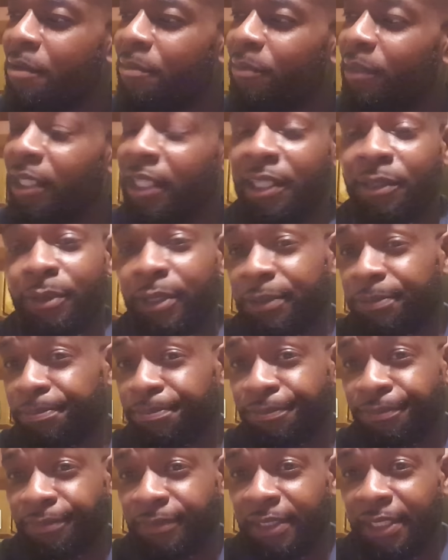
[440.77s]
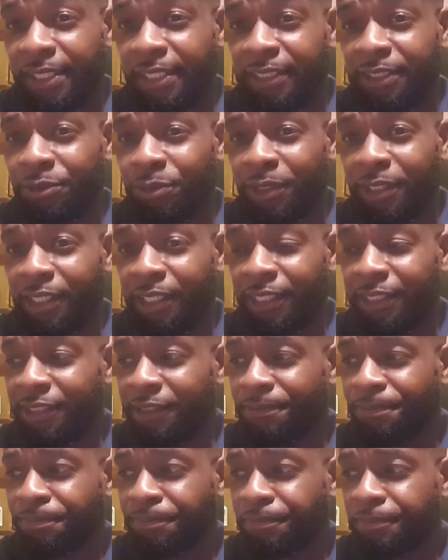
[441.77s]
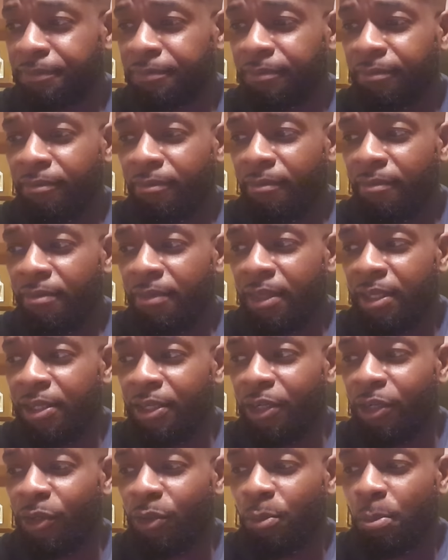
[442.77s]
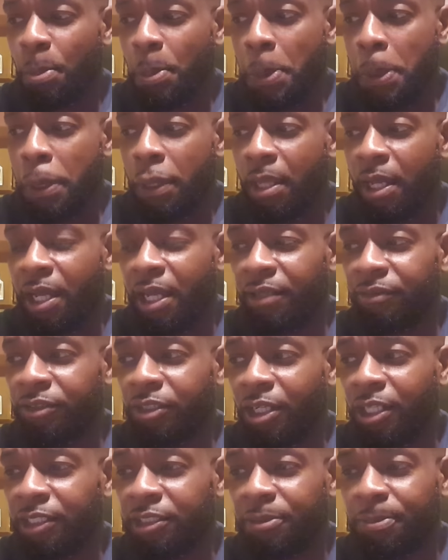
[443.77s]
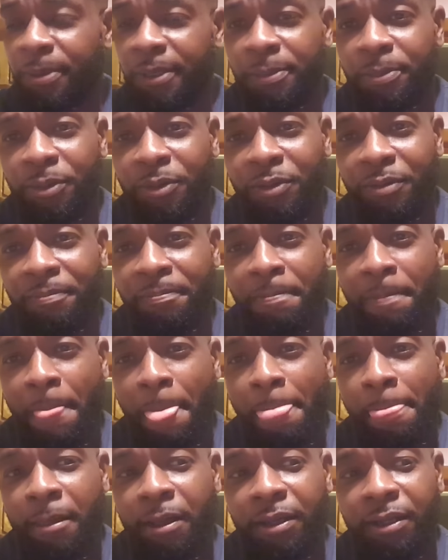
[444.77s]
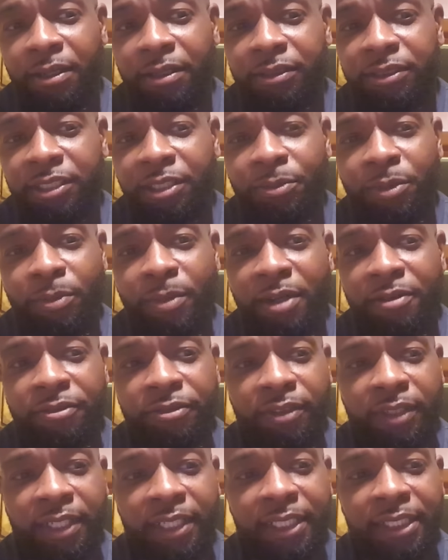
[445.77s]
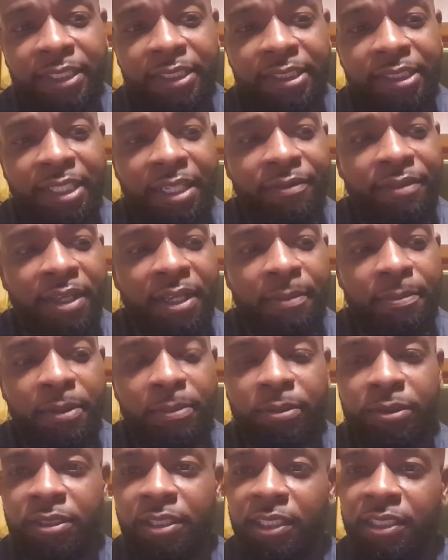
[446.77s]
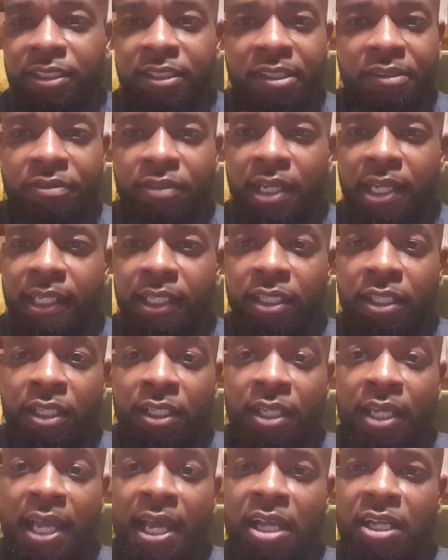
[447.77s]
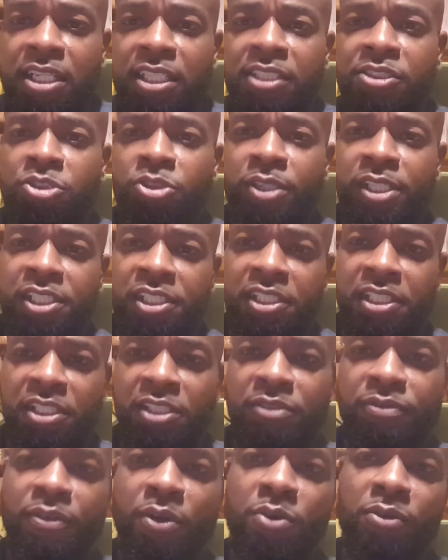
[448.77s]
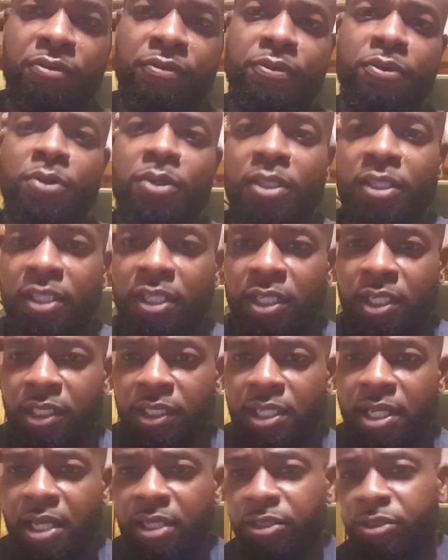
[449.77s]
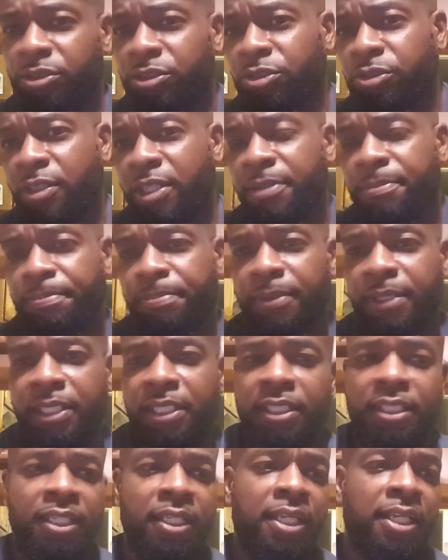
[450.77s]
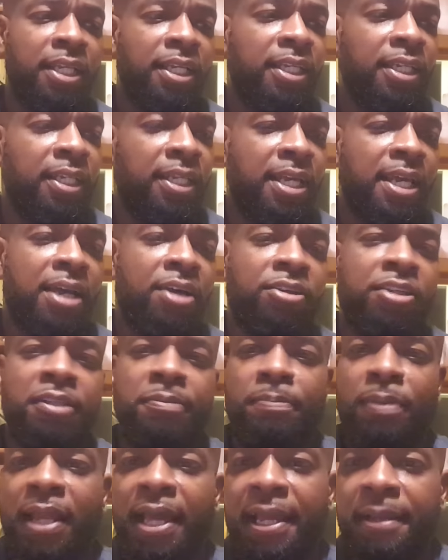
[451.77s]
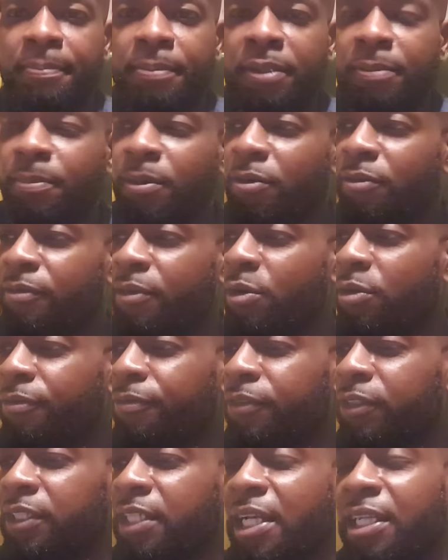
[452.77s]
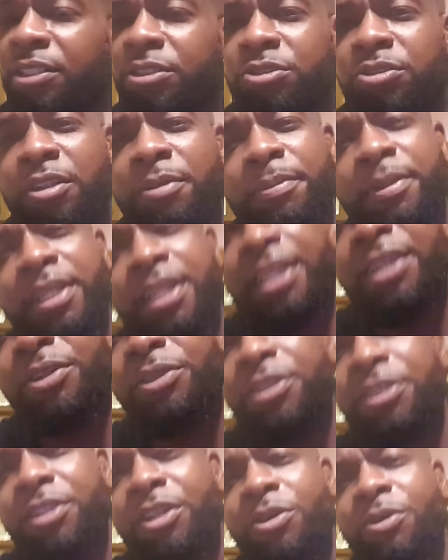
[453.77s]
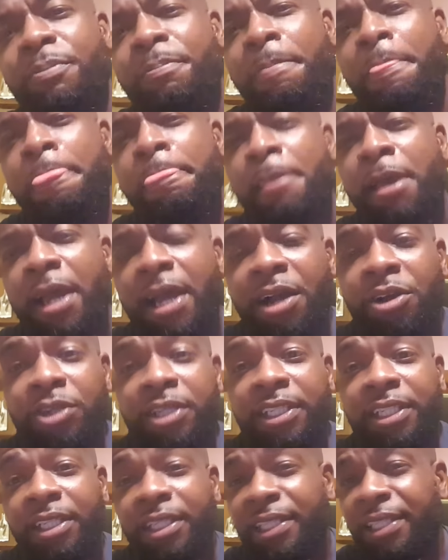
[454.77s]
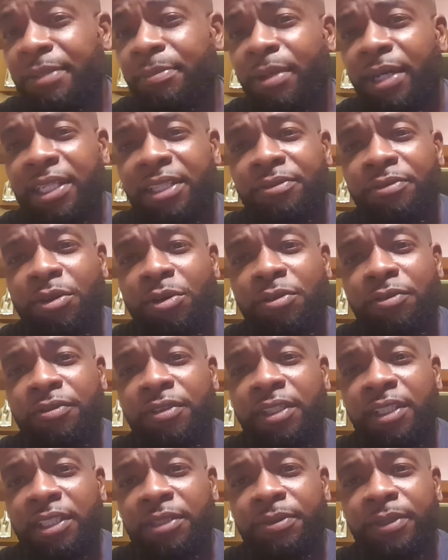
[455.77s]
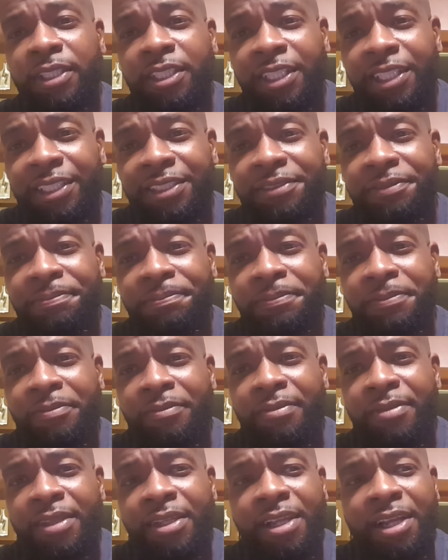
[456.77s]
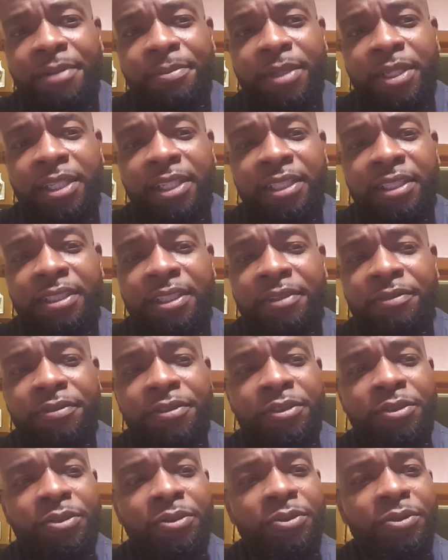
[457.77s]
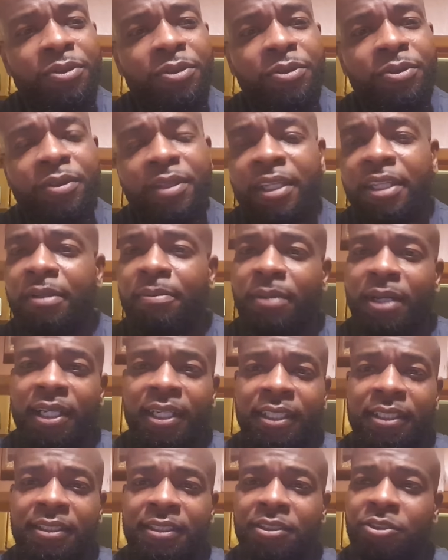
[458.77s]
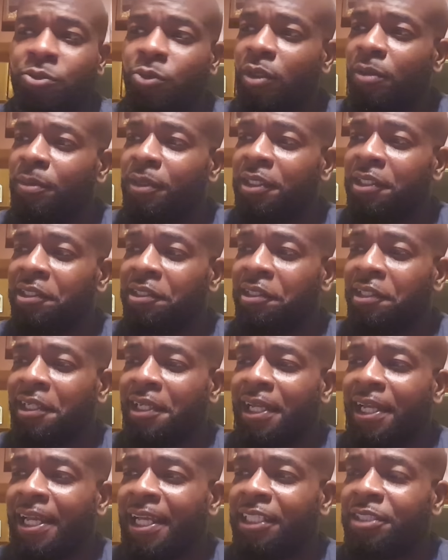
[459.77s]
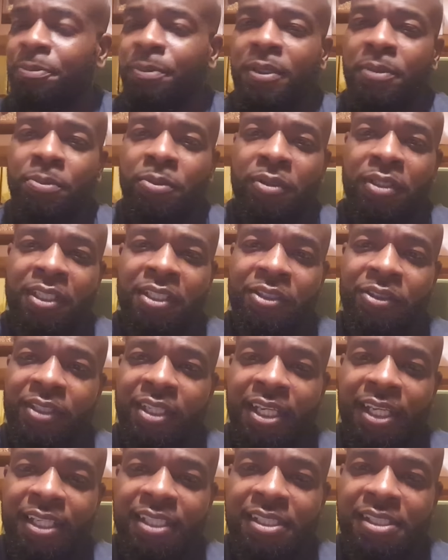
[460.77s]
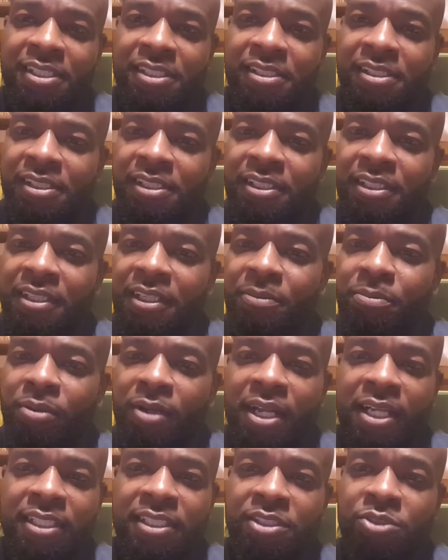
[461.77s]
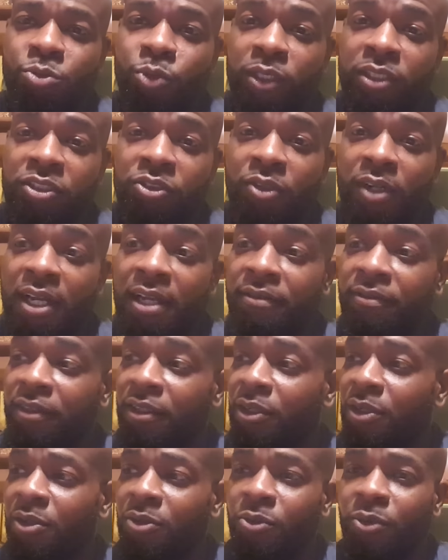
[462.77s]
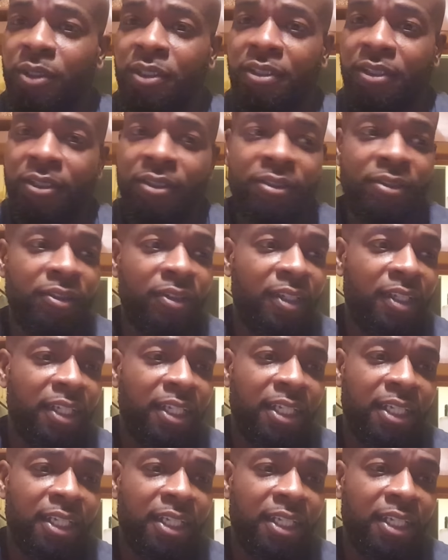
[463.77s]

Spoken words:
But anyway, it is what it is. You know, I have talked to people. Some of my friends, I've had people say stuff like, how could Christians vote for Donald Trump? And how could black people vote for Donald Trump? And I go, you know, how could anybody vote for Hillary Clinton? I mean, if you think about it, this woman has people in her candidacy that practice witchcraft along with her.